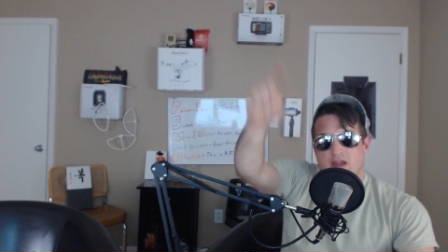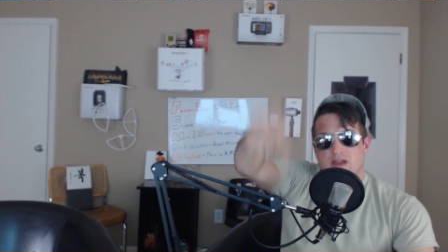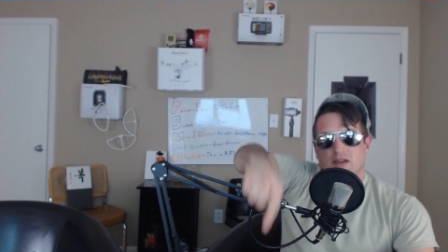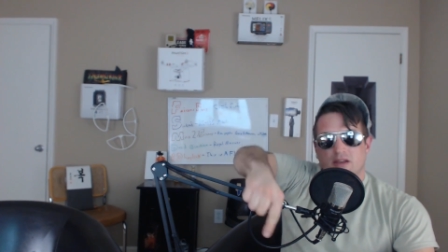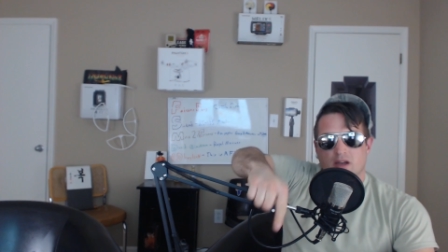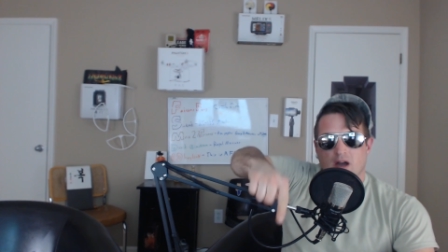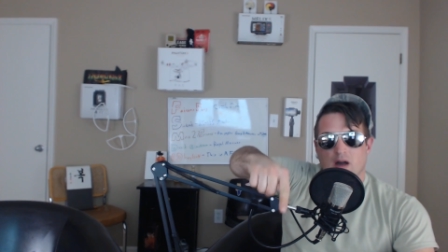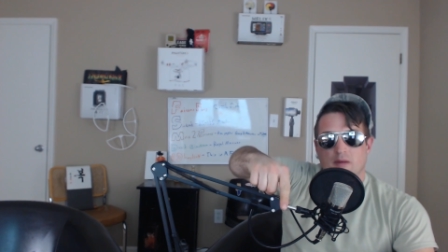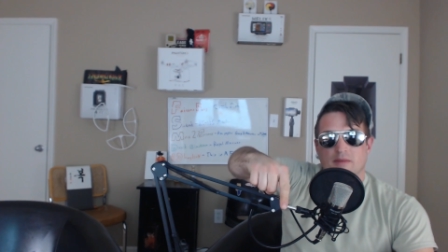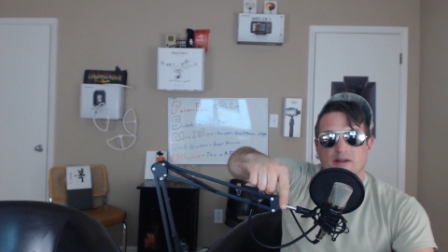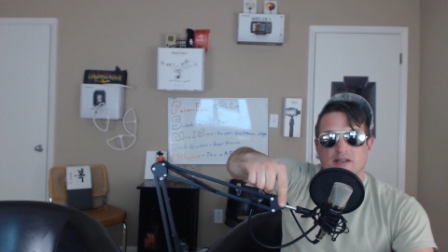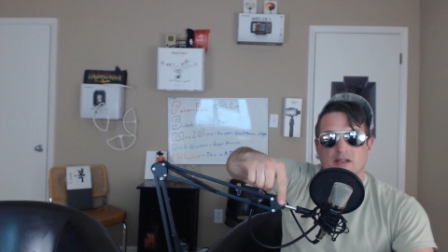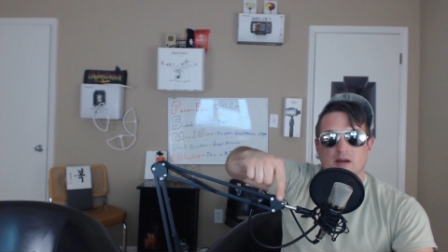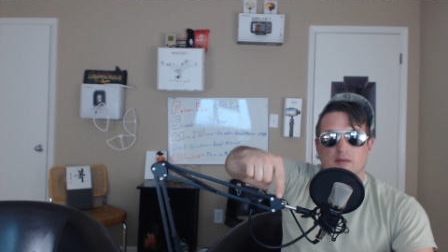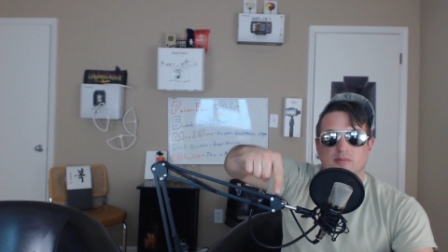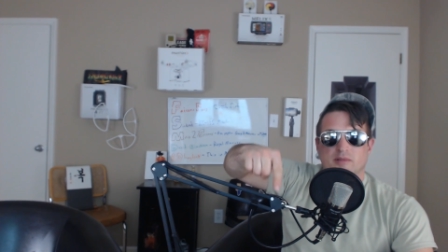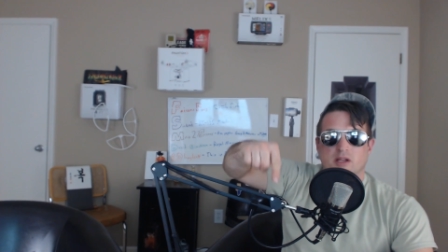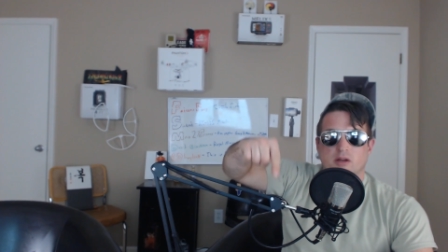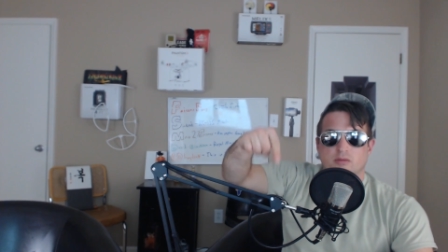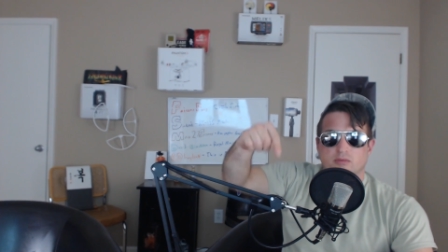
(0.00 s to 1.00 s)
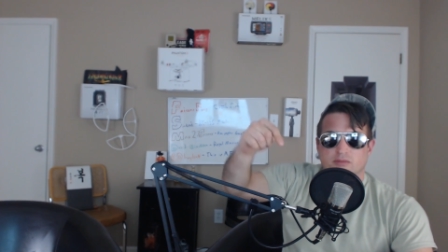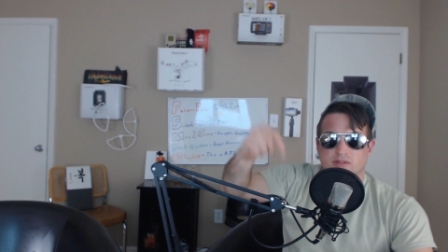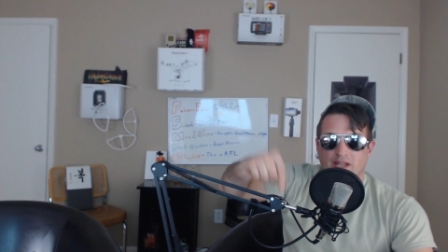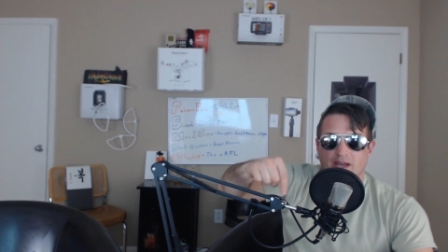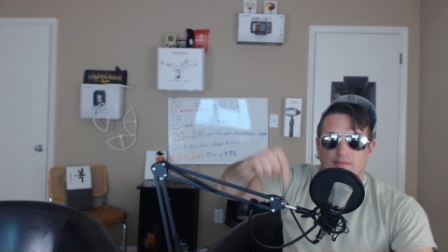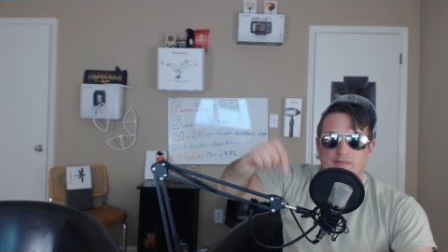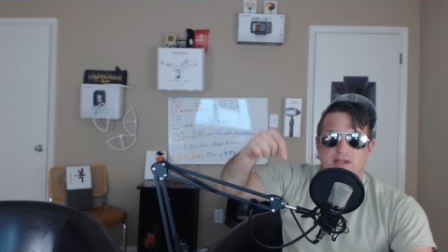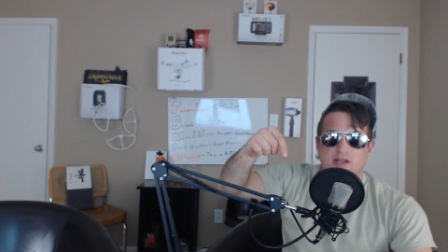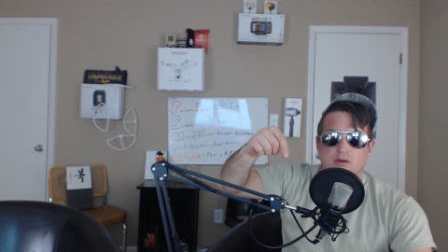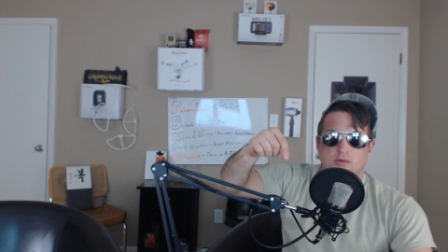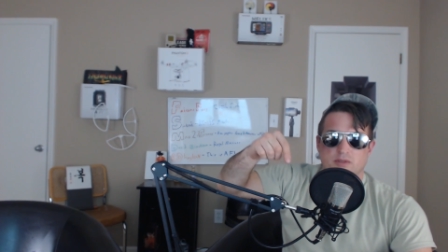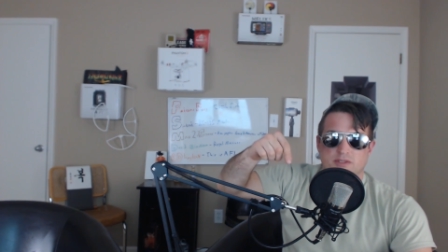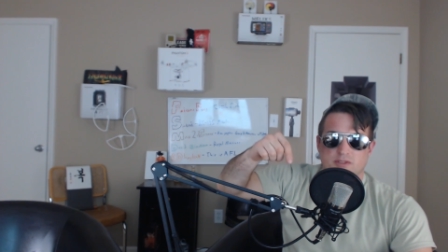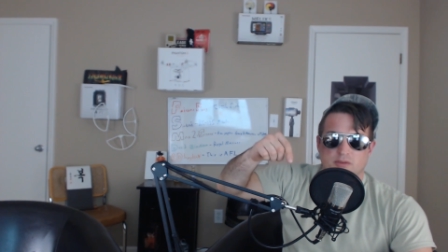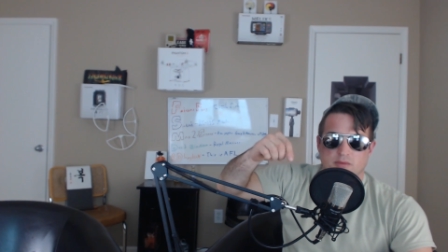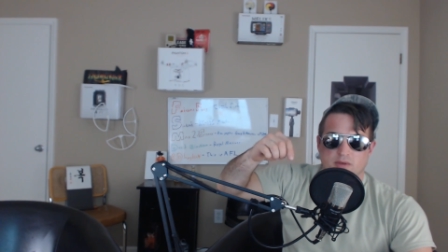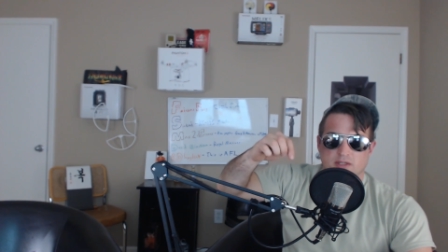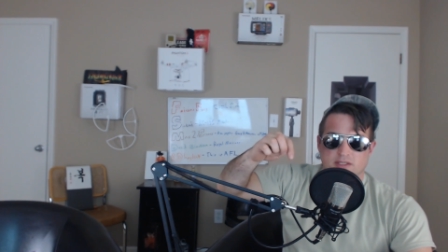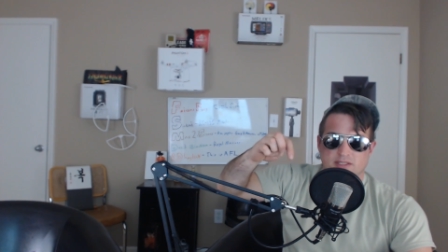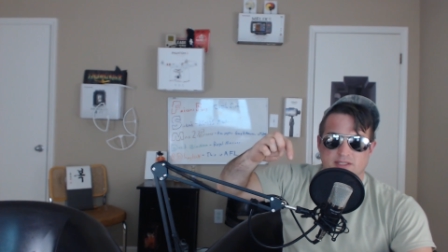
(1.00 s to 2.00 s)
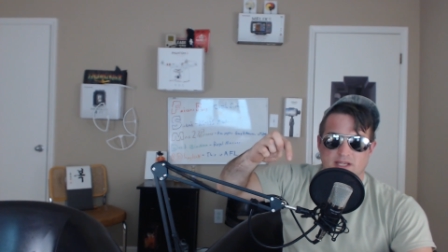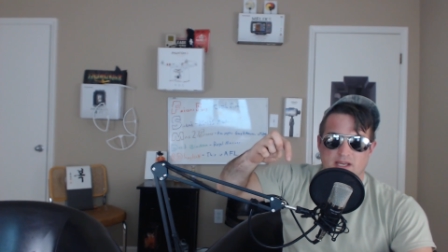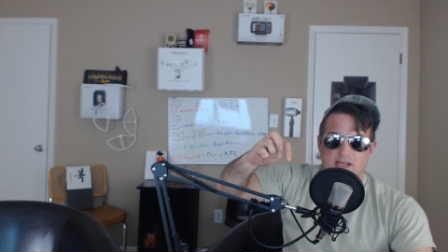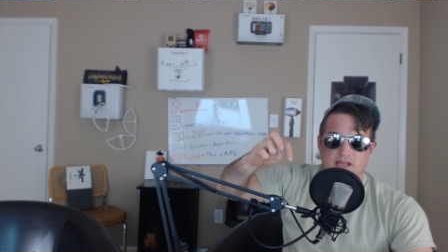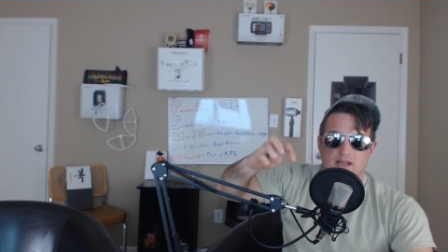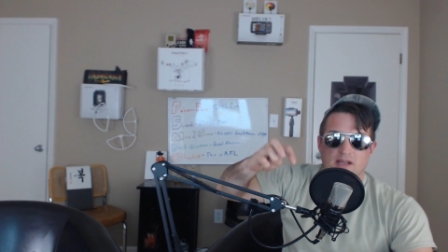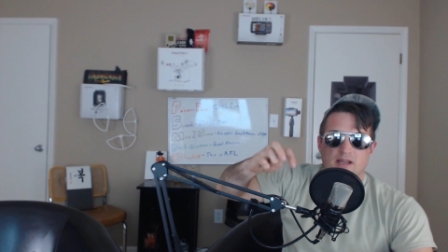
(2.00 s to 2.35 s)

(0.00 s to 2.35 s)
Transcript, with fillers: comment down below, let me know what you want to see,